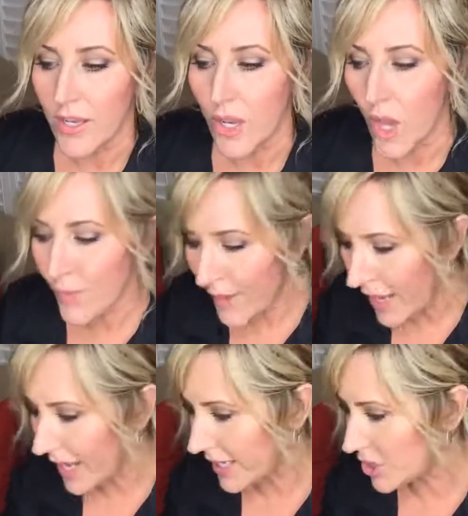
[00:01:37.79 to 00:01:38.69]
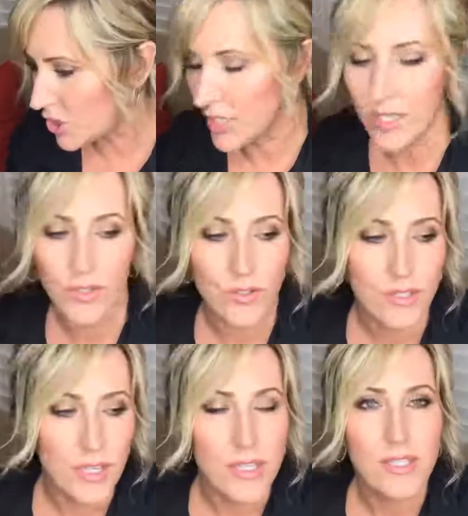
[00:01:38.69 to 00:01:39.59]
No package
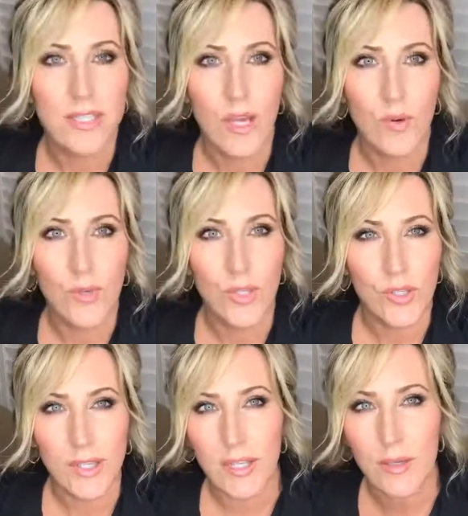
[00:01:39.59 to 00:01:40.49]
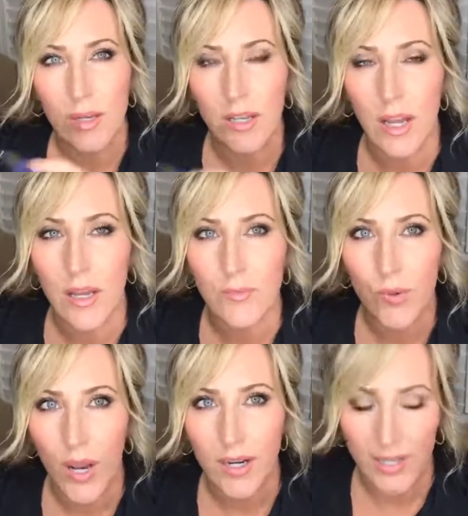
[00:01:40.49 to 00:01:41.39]
deals. So when you look in the
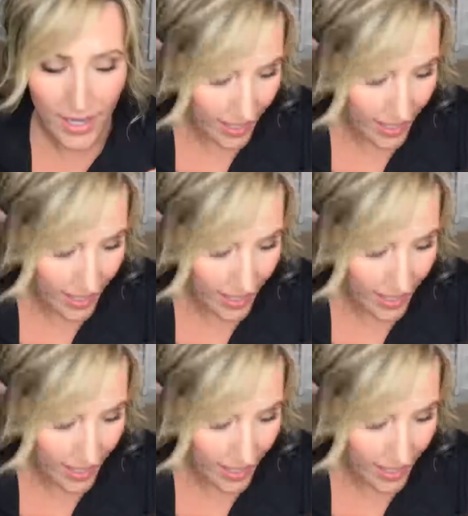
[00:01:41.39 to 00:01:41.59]
product